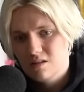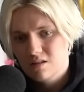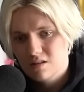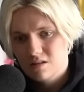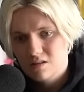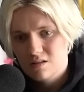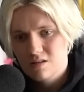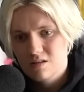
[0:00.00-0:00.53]

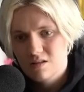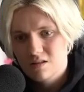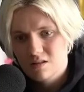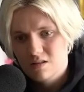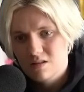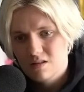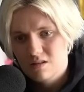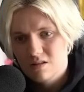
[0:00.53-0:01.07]

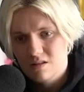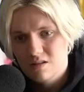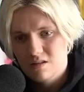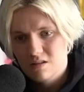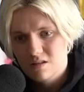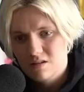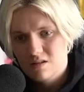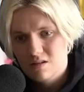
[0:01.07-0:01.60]

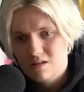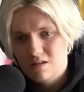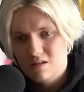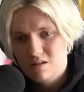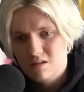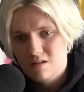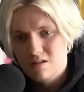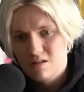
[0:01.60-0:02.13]

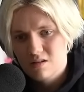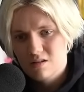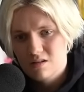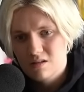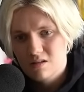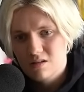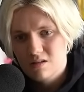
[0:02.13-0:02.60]
[no speech]